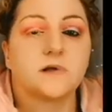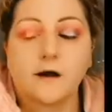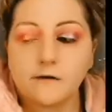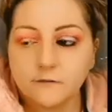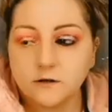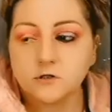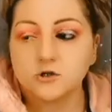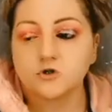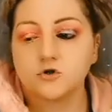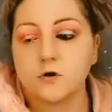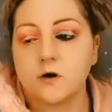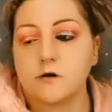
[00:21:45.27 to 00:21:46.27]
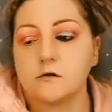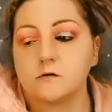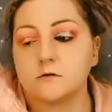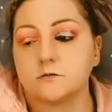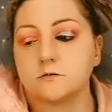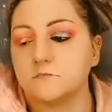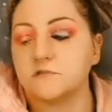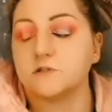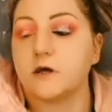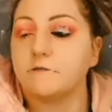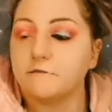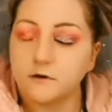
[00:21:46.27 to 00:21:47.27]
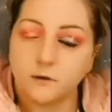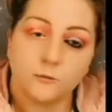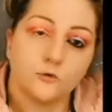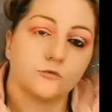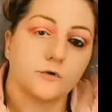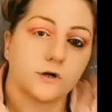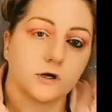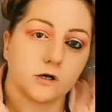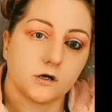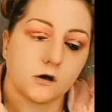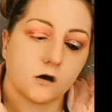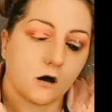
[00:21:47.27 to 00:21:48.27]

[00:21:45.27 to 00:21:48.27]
Kelly Strapp, Stephanie Marie,